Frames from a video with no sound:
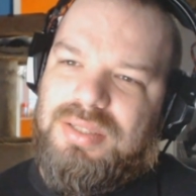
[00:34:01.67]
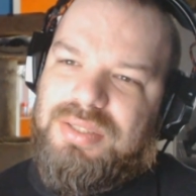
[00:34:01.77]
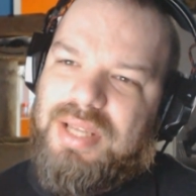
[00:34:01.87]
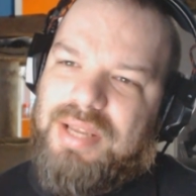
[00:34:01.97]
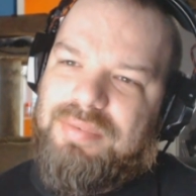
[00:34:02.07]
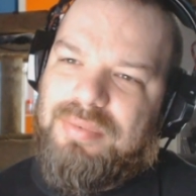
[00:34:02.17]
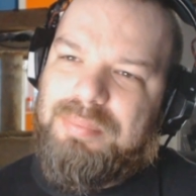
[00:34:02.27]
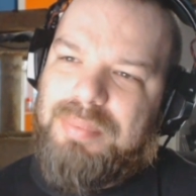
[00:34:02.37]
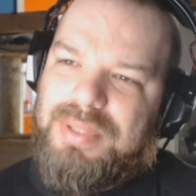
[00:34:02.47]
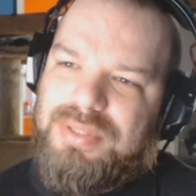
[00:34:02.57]
Also, I have
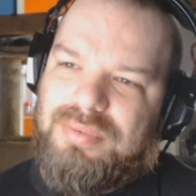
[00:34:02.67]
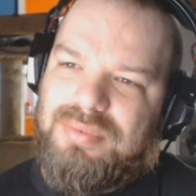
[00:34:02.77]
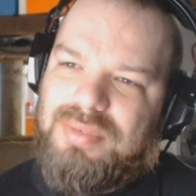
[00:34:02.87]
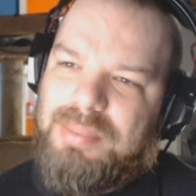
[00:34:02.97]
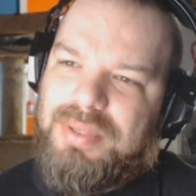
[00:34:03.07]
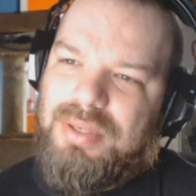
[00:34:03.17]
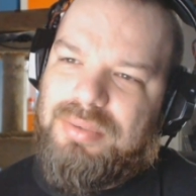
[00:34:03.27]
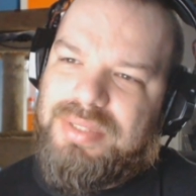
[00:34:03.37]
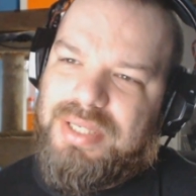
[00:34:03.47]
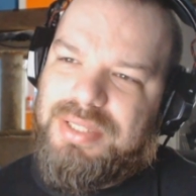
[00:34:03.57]
a bunch of
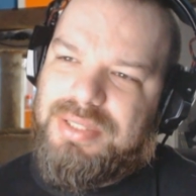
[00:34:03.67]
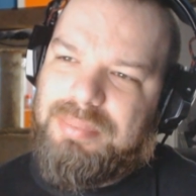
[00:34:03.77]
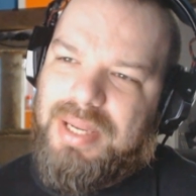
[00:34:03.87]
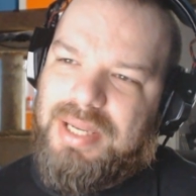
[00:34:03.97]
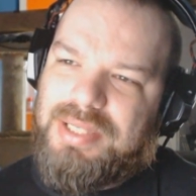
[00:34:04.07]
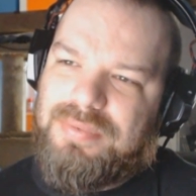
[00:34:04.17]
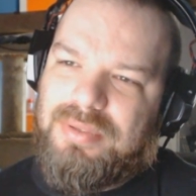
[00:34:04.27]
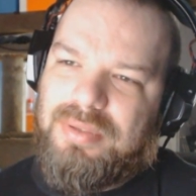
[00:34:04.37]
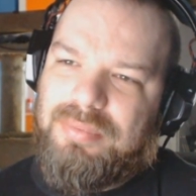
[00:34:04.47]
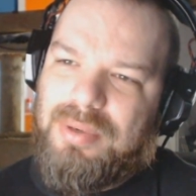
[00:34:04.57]
Robco texture packs
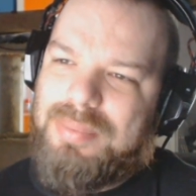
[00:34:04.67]
for the